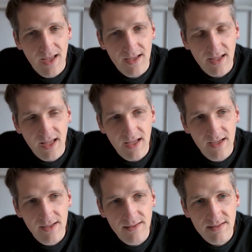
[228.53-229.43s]

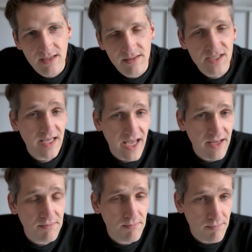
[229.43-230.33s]
And this
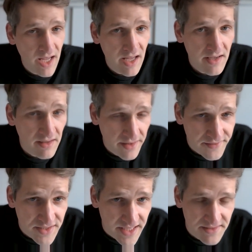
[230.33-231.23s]
can make a lot
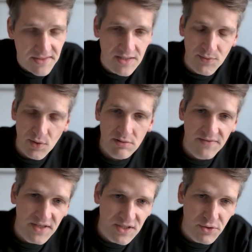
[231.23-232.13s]
of sense to work with
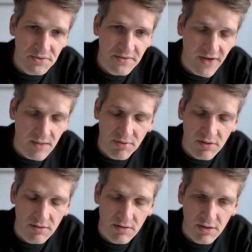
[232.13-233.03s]
an external
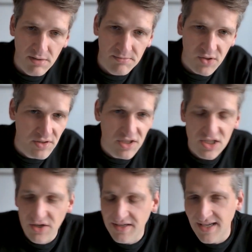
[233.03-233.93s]
developer. So this
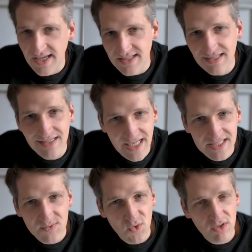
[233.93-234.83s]
is not a case
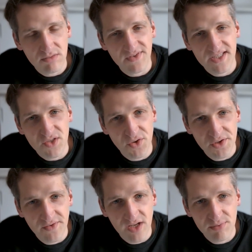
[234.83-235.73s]
against working with external
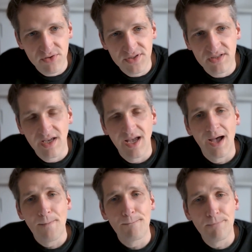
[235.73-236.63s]
developers.
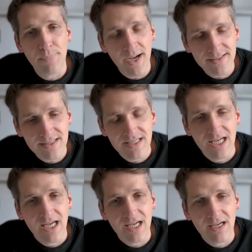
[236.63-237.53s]
But
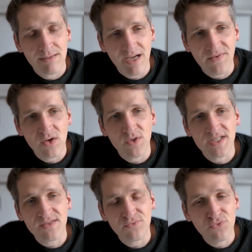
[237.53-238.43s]
I think what
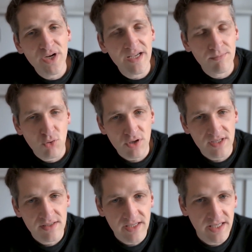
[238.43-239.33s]
is really
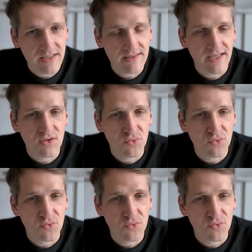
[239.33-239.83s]
important is that you